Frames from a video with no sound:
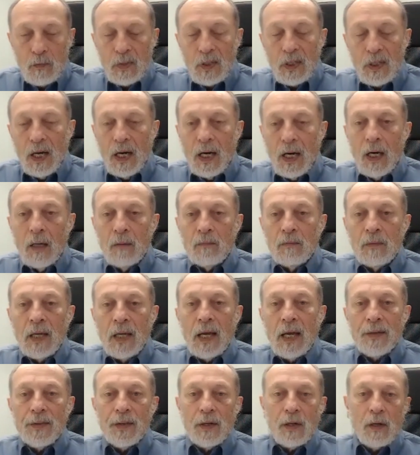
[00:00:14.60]

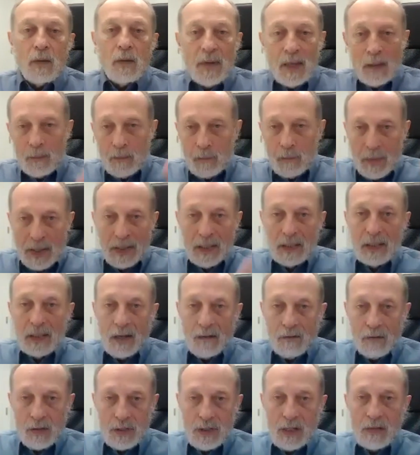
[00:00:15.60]
and there are many
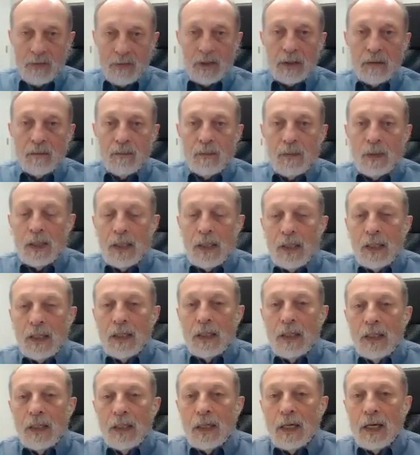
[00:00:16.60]
levels of
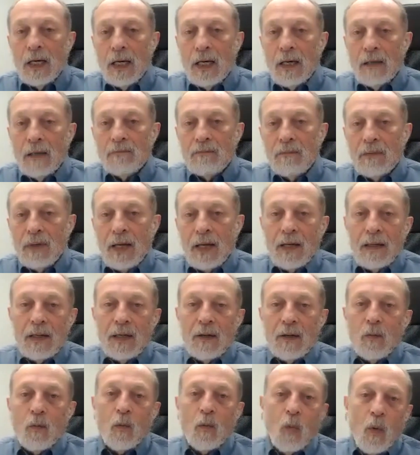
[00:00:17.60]
it.
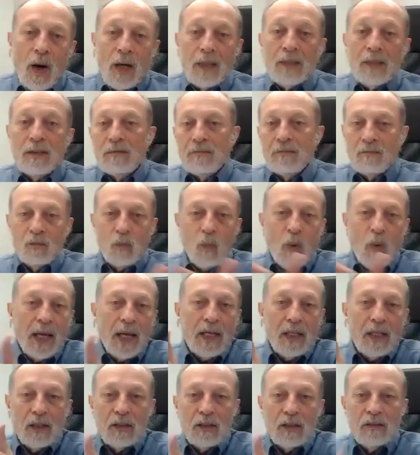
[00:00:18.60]
One way
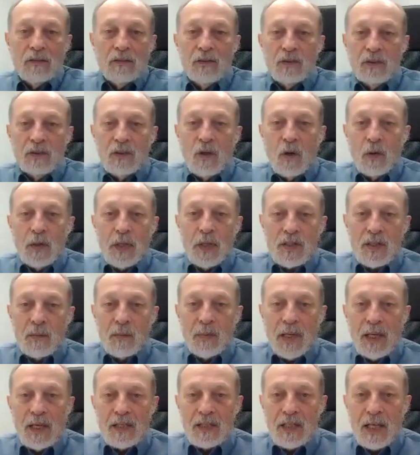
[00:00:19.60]
to know that
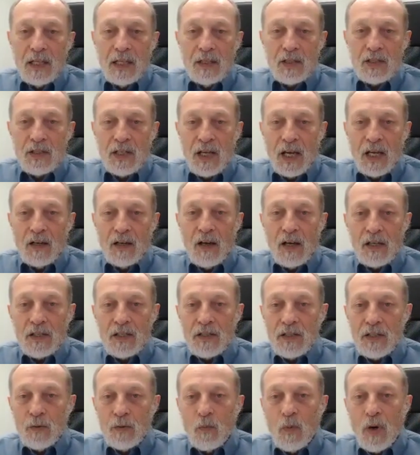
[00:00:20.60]
somebody has Ehlers Danlos
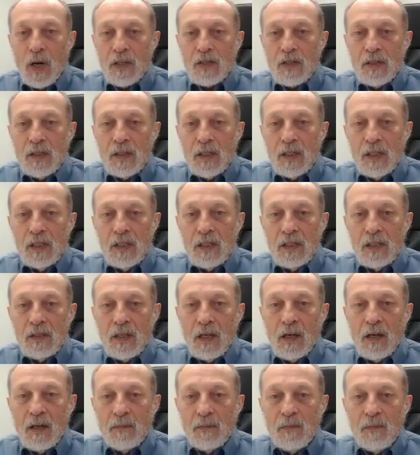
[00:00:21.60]
is you watch these
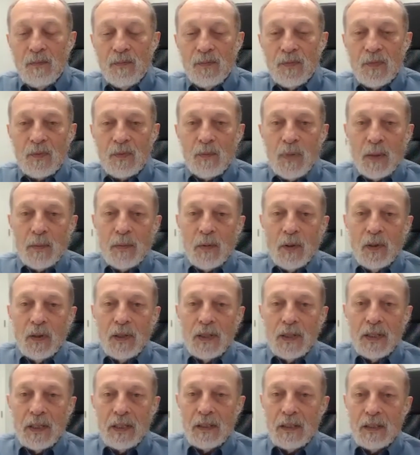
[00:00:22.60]
people
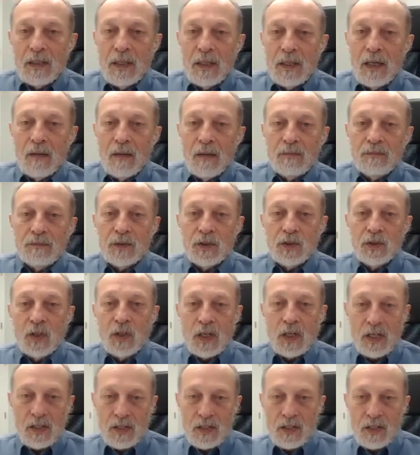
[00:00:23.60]
in
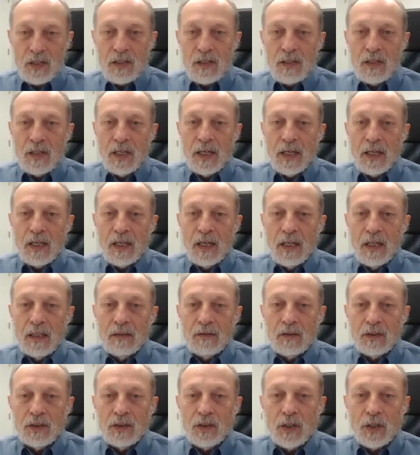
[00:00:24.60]
circuses, like
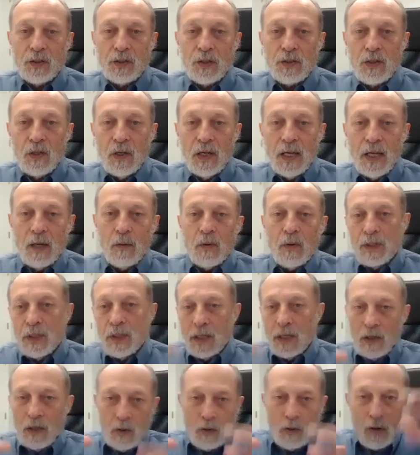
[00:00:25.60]
Cirque du Soleil, where they
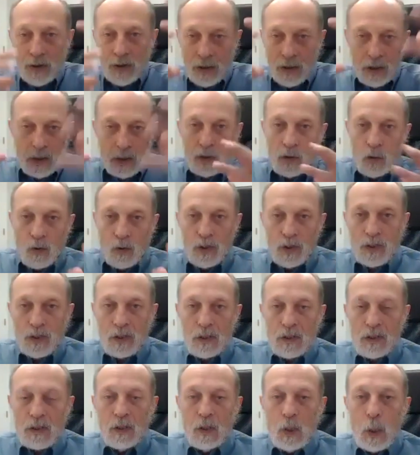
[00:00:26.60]
do all these contortions.